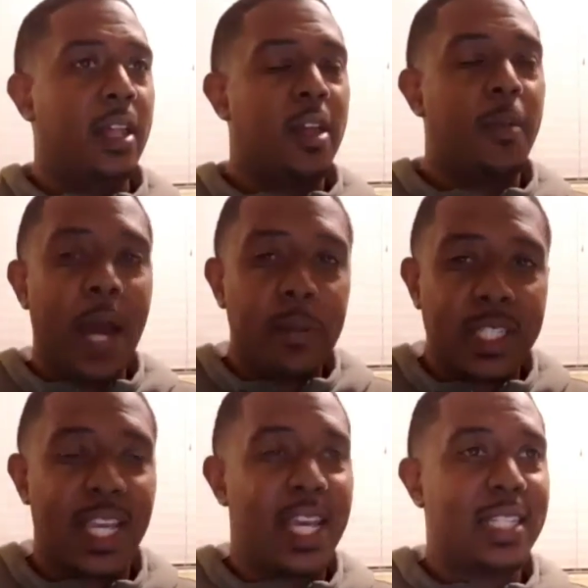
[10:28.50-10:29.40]
the Bible
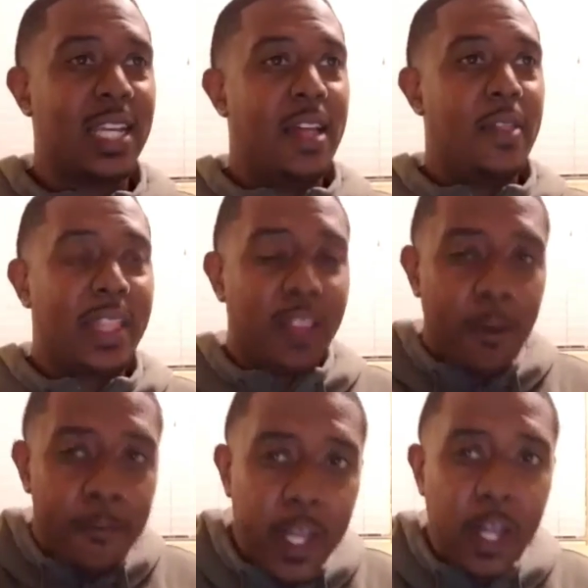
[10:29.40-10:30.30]
says that
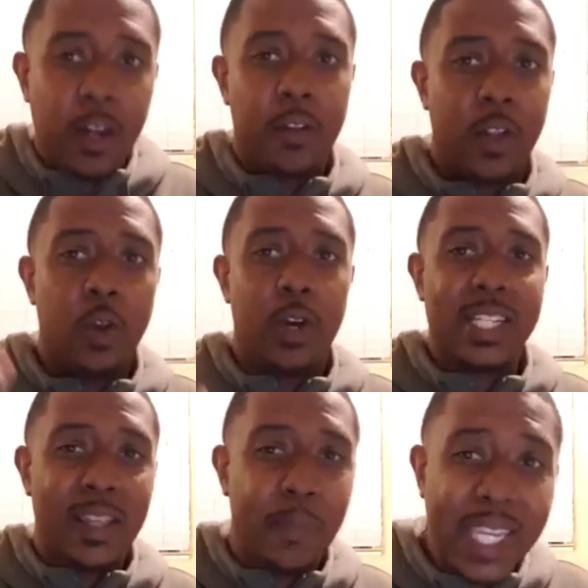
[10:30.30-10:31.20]
the fear of the Lord
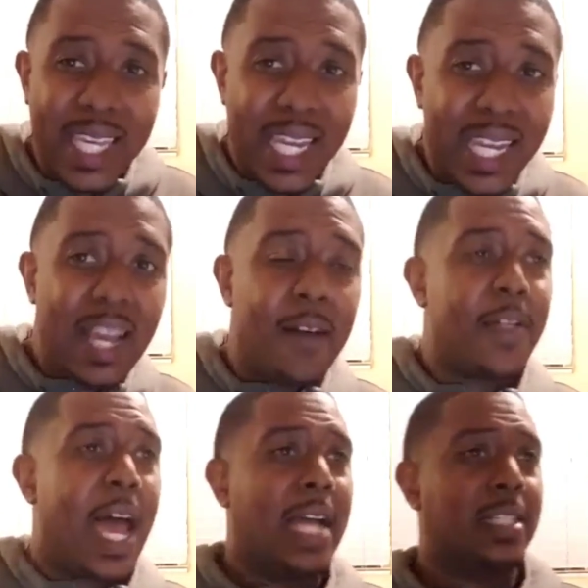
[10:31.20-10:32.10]
is the beginning of
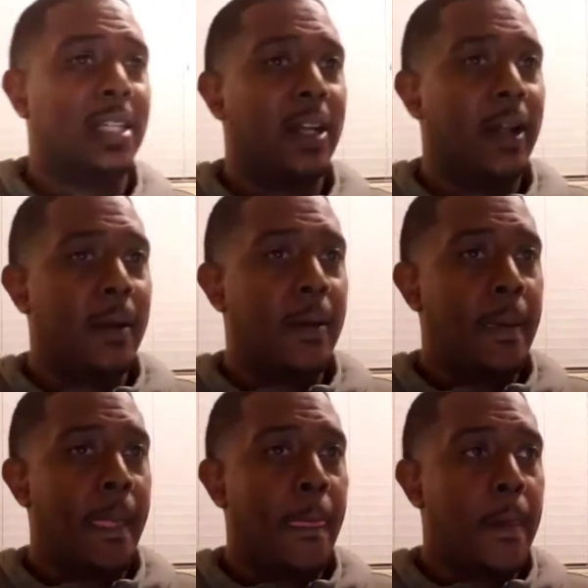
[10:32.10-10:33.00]
that.
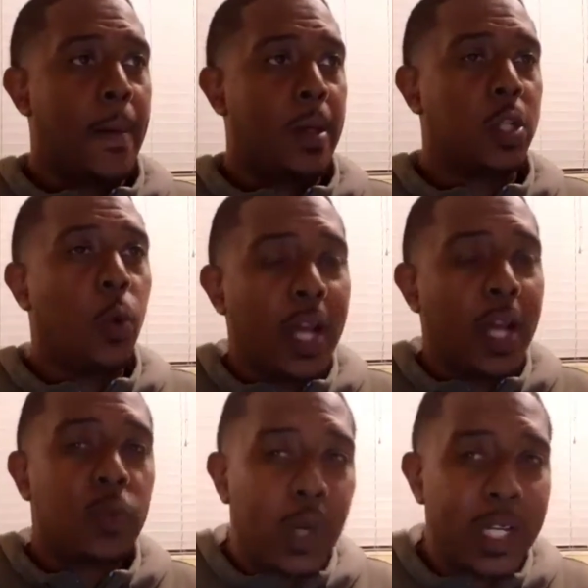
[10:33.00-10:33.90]
So, what
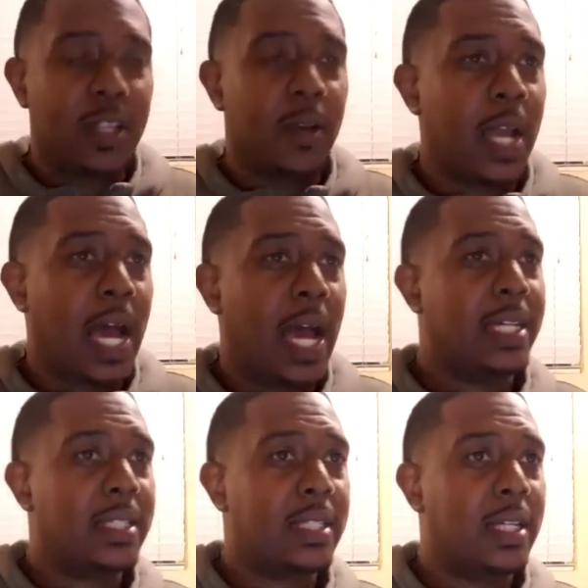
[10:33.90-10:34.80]
is wisdom,
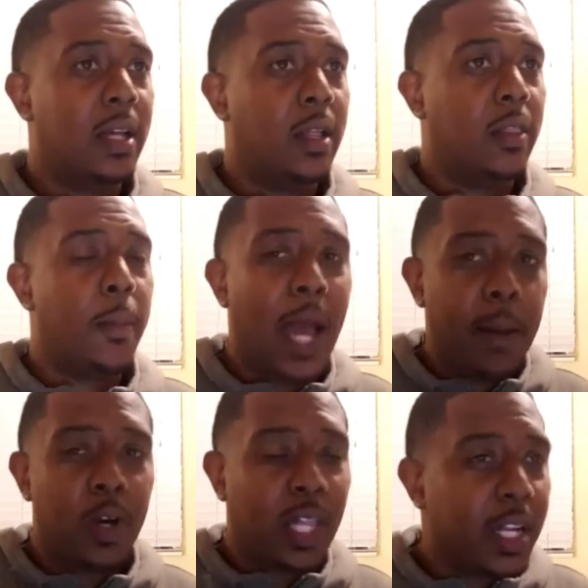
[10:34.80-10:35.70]
guys? The
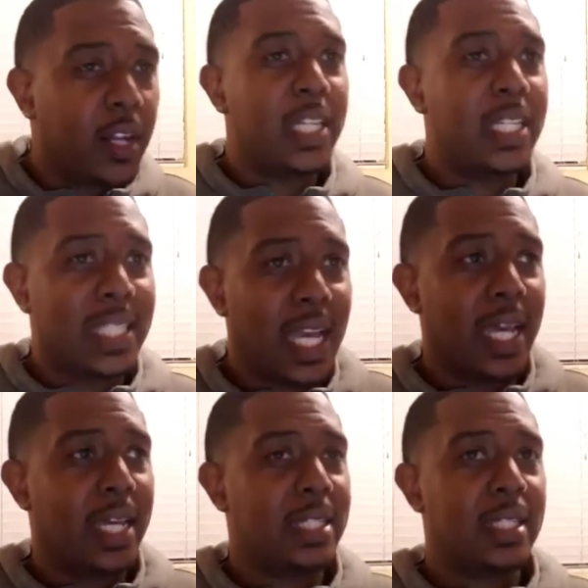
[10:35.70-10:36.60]
Bible clearly
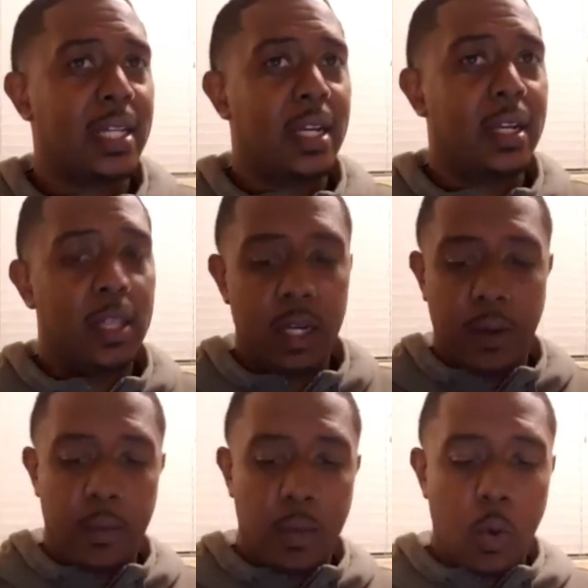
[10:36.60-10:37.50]
says look,
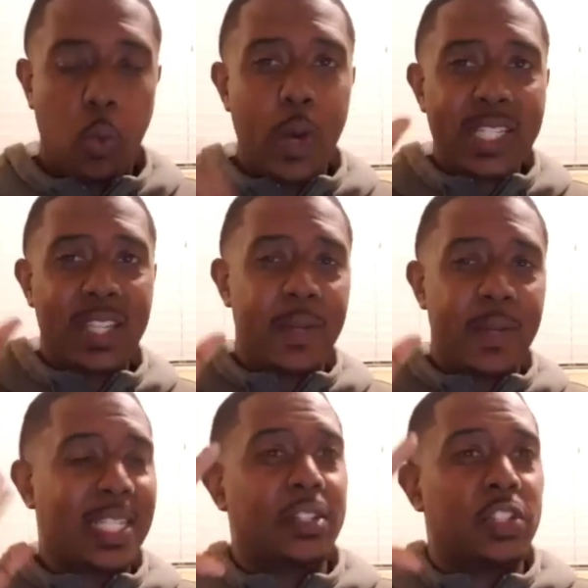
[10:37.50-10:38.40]
wisdom
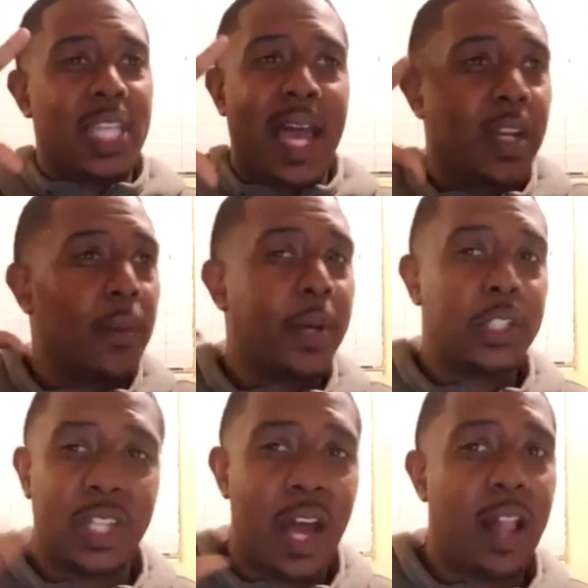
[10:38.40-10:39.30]
is not just having a
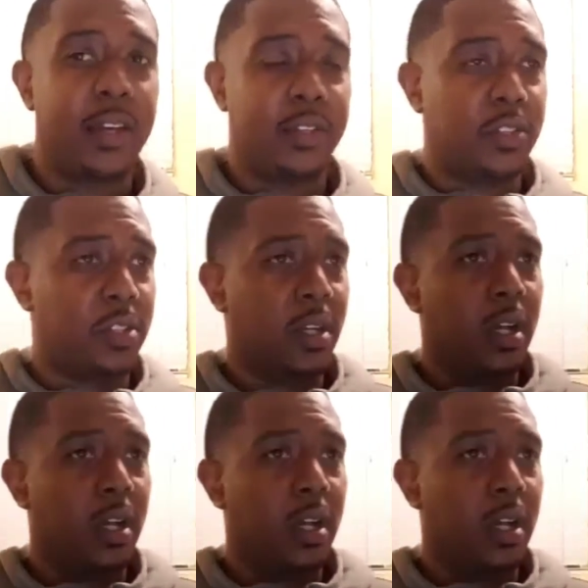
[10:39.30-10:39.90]
bunch of knowledge,